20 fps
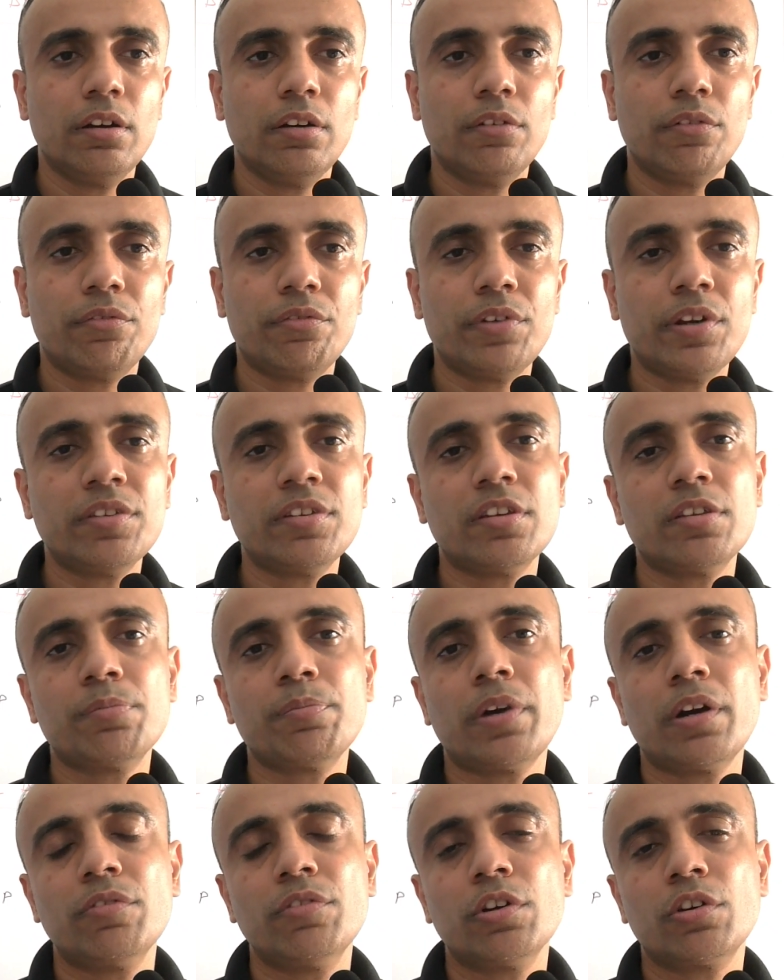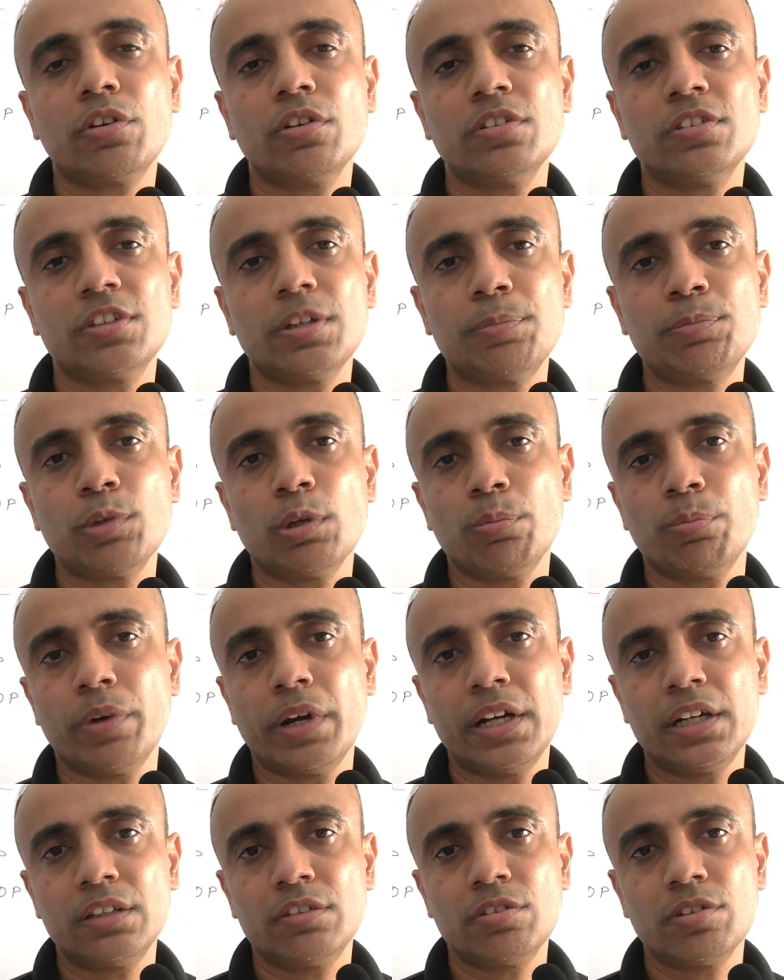Friends, as part of the Conceptual
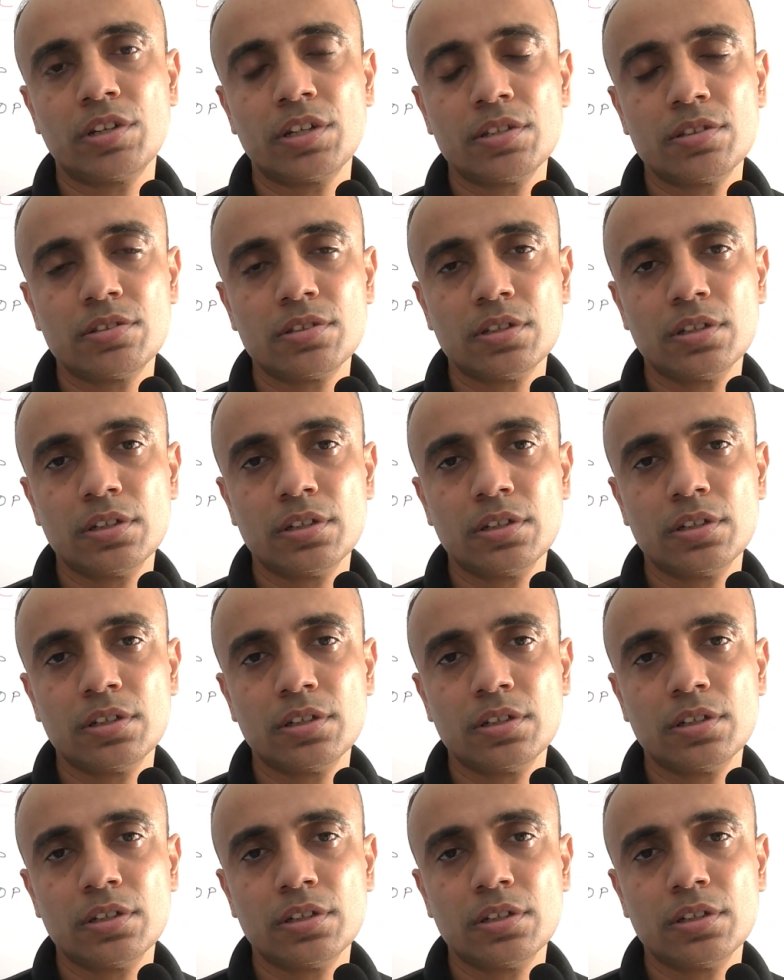Bytes series,